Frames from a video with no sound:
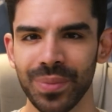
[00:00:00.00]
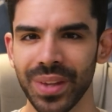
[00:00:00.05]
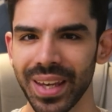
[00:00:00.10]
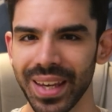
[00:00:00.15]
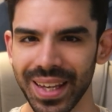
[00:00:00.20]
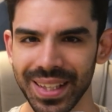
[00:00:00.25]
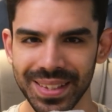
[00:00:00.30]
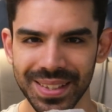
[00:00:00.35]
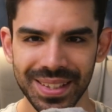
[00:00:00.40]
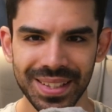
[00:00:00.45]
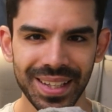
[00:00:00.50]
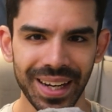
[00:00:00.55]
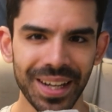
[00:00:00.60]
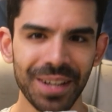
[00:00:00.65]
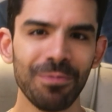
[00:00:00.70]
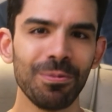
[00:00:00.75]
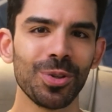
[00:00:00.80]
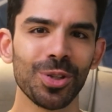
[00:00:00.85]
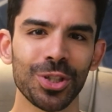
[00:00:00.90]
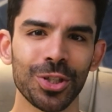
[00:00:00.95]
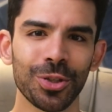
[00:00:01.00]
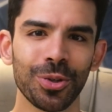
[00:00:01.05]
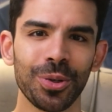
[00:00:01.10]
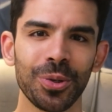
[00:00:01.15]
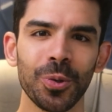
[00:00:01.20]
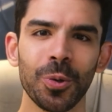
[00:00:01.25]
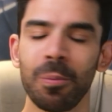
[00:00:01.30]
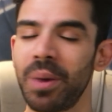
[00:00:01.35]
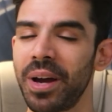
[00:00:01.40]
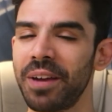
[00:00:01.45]
it's time to show
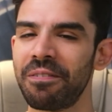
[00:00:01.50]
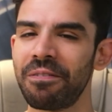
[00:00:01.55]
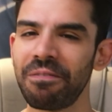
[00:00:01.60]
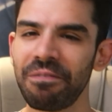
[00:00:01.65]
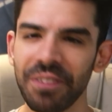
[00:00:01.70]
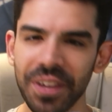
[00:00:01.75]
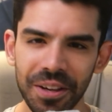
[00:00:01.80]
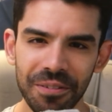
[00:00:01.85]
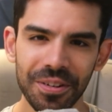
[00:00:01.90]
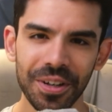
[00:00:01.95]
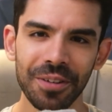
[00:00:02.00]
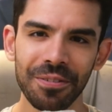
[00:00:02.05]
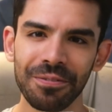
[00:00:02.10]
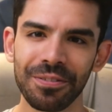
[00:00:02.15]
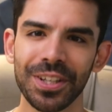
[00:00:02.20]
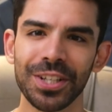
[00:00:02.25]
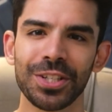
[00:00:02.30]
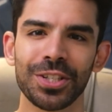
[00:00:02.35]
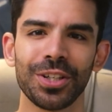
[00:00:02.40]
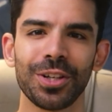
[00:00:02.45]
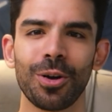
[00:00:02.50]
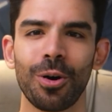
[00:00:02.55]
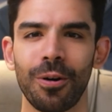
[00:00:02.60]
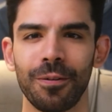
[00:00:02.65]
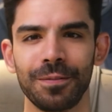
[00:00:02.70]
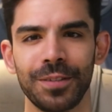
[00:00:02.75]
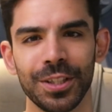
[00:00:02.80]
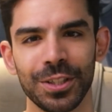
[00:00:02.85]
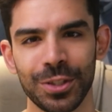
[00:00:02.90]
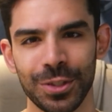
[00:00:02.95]
you my favorite feature
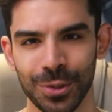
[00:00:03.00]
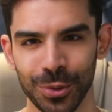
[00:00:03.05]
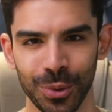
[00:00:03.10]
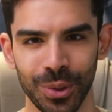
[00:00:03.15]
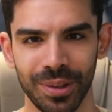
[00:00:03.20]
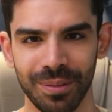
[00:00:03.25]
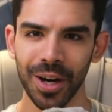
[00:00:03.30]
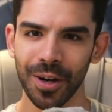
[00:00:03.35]
of this tool.